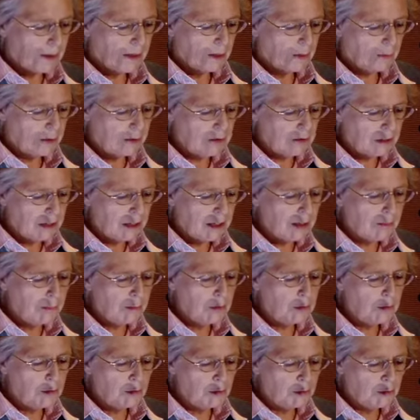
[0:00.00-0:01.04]
He was
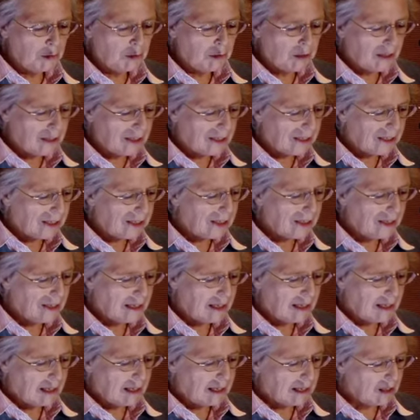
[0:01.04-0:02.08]
unable to go ahead
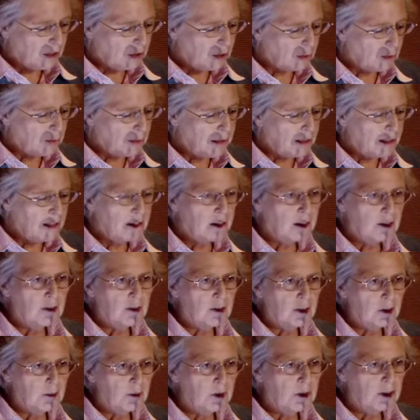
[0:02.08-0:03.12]
and create
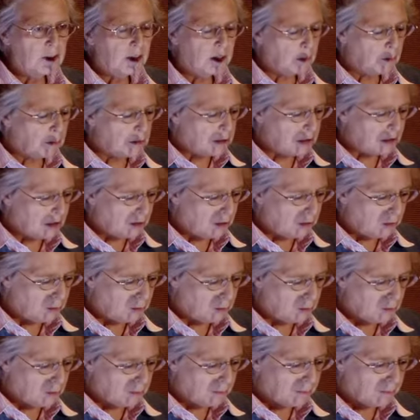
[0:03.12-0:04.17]
something really
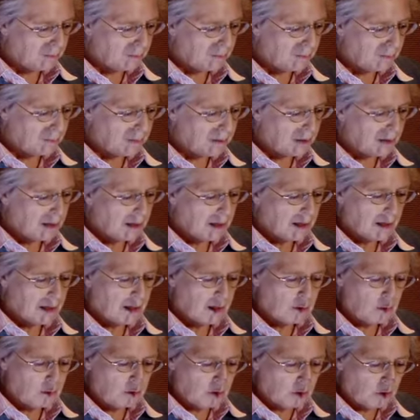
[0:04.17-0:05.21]
new.
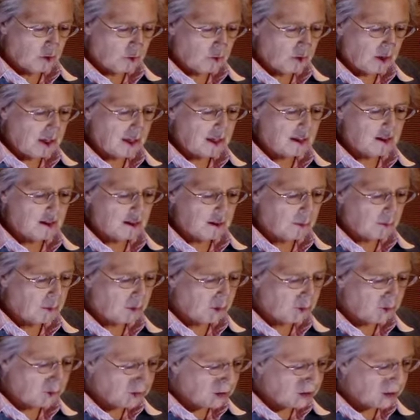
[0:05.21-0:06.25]
He could only
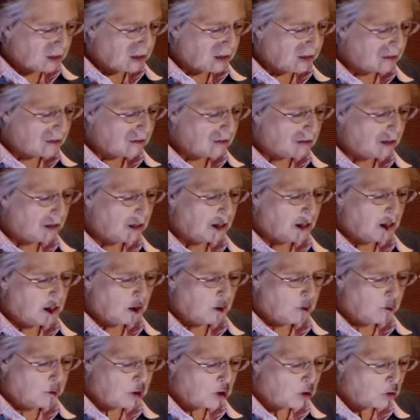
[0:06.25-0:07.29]
assemble figures
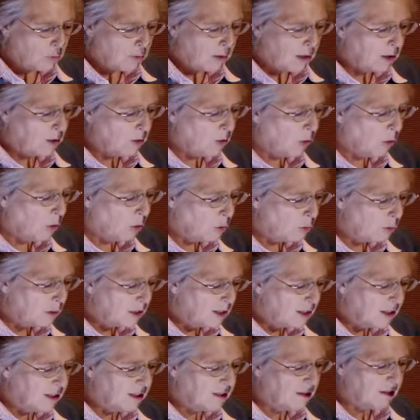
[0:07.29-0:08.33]
which were
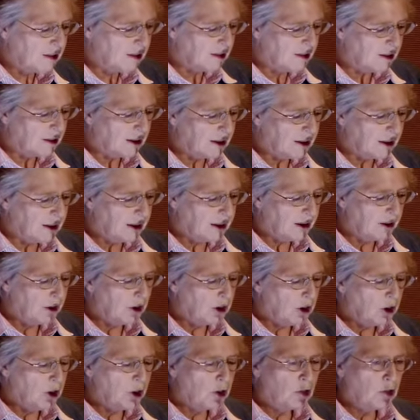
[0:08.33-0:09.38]
already existing
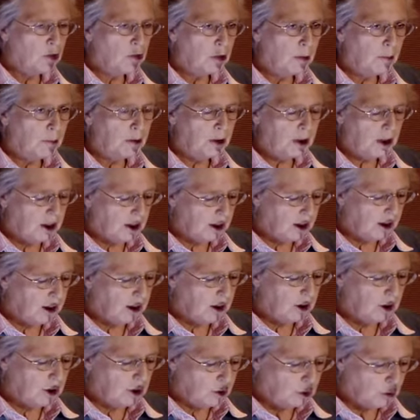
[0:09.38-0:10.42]
to obtain
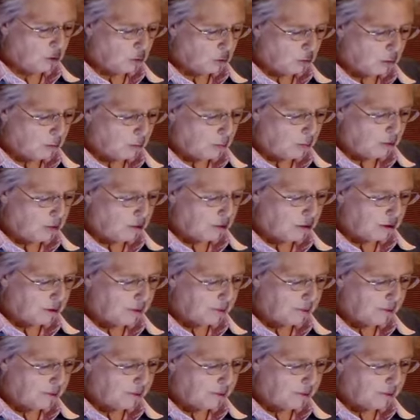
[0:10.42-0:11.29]
new groups.